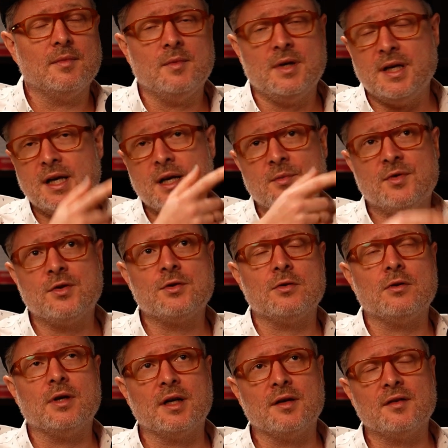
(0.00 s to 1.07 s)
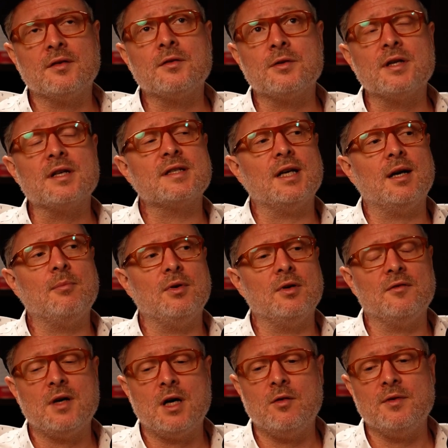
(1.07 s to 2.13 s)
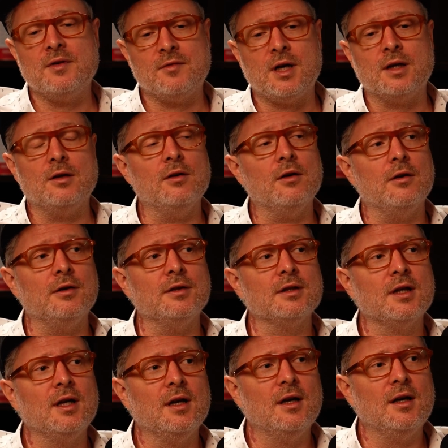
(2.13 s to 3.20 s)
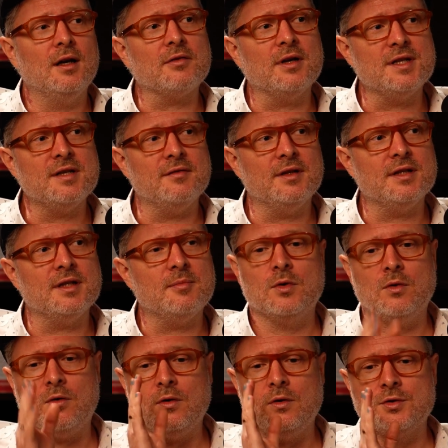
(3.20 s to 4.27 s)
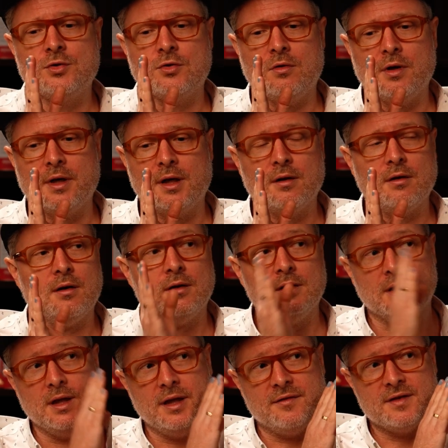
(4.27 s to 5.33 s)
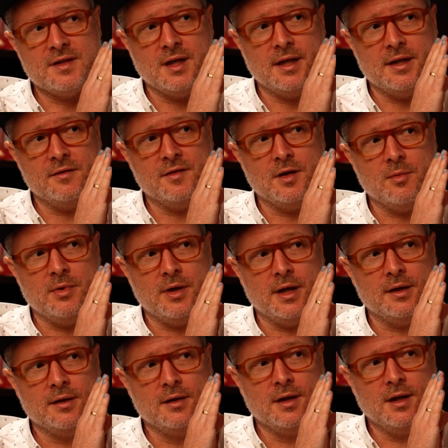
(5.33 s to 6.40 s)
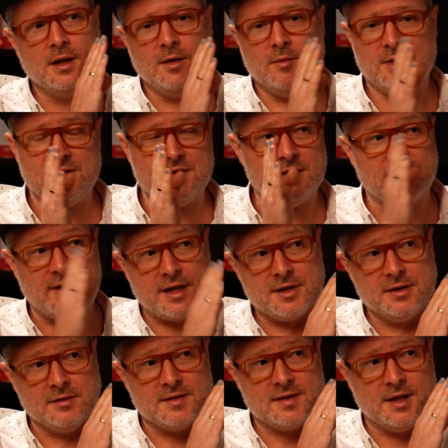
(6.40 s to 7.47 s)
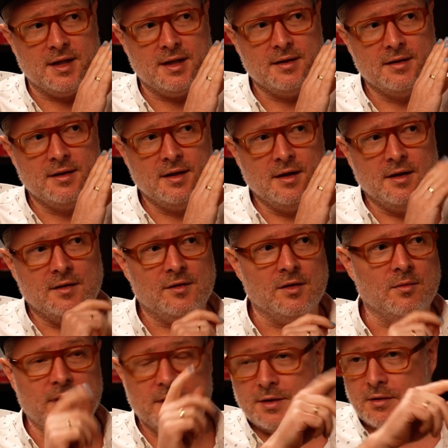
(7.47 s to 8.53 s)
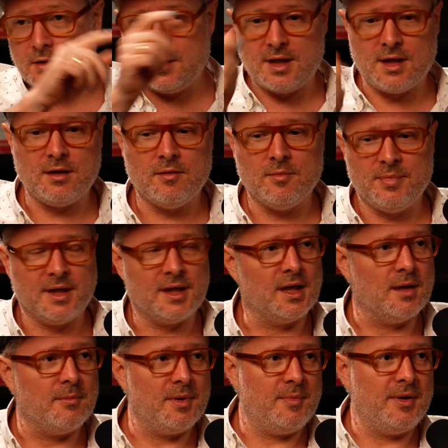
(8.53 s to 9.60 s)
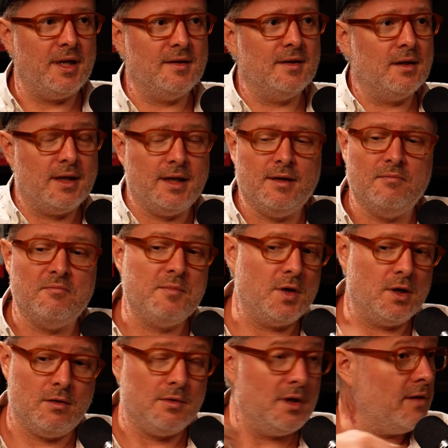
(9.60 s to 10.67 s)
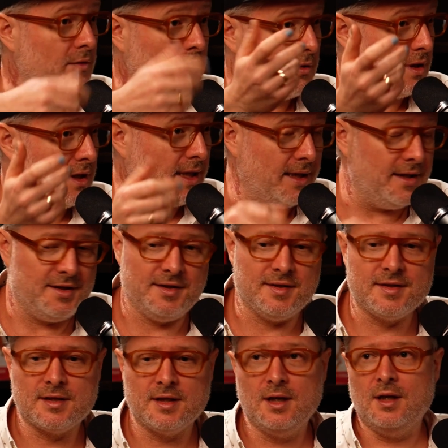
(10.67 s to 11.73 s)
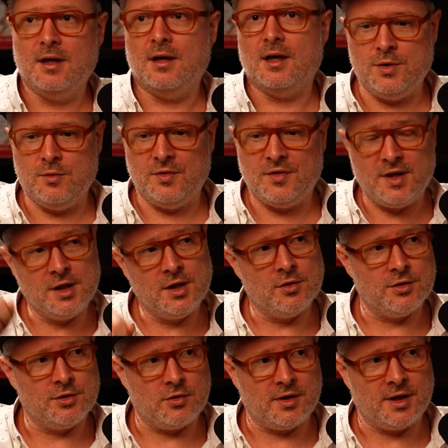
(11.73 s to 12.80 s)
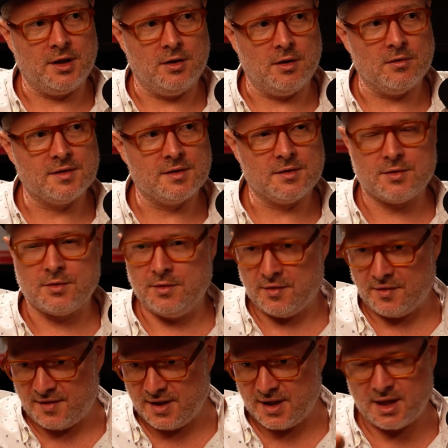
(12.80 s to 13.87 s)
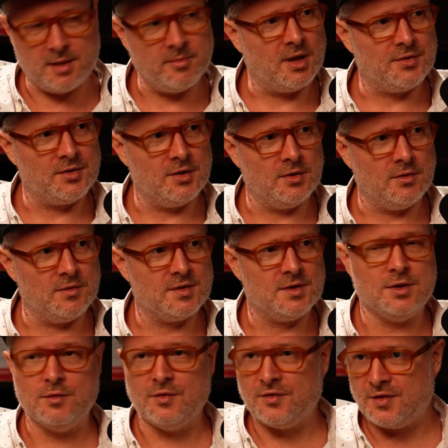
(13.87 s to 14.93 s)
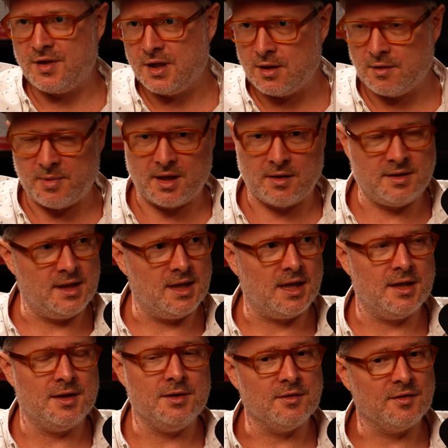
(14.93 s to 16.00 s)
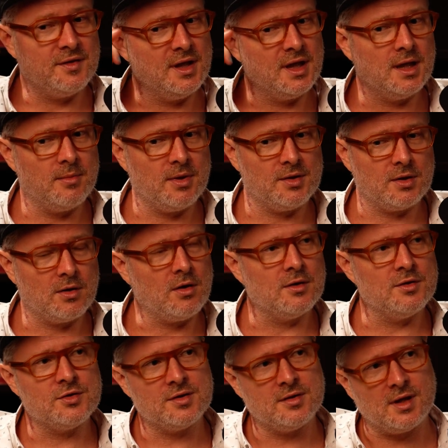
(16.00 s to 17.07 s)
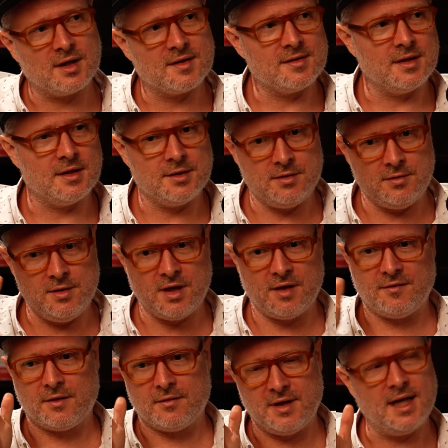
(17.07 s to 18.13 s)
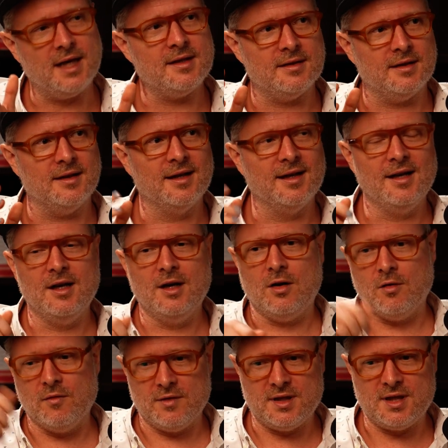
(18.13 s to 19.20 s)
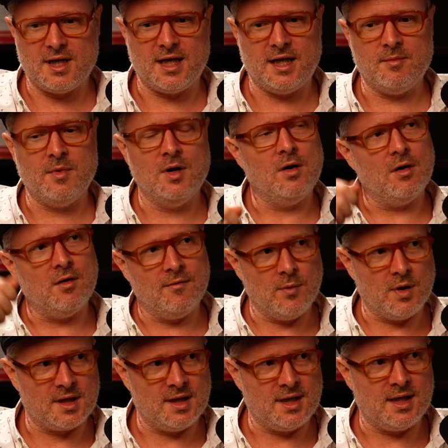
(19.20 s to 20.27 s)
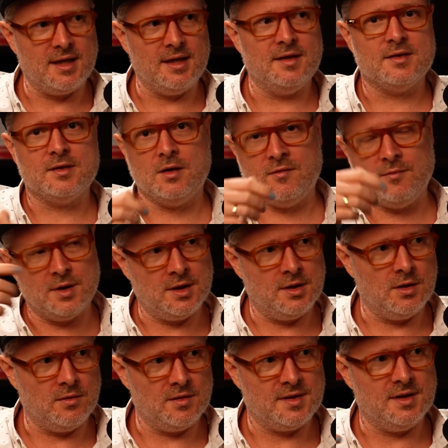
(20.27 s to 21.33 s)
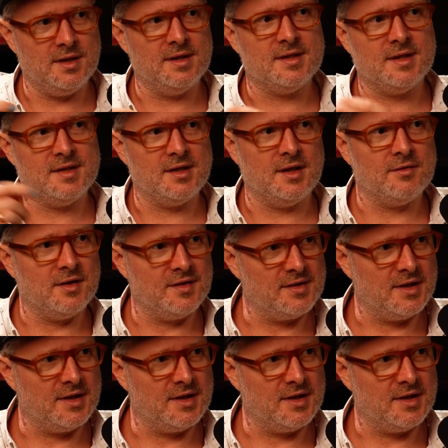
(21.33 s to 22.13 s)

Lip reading: When it comes to drawing, it's a good example of how we've unlearned creativity. We're all drawing on the left side of our brain, which is the rational side. So when you're now picking up a pen and, you haven't drawn in ages, you think you're drawing a nose. So you're thinking about the nose and you think about the eye and you're thinking about the constructs that you have created over time of what an eye is, of what a nose is, et cetera, et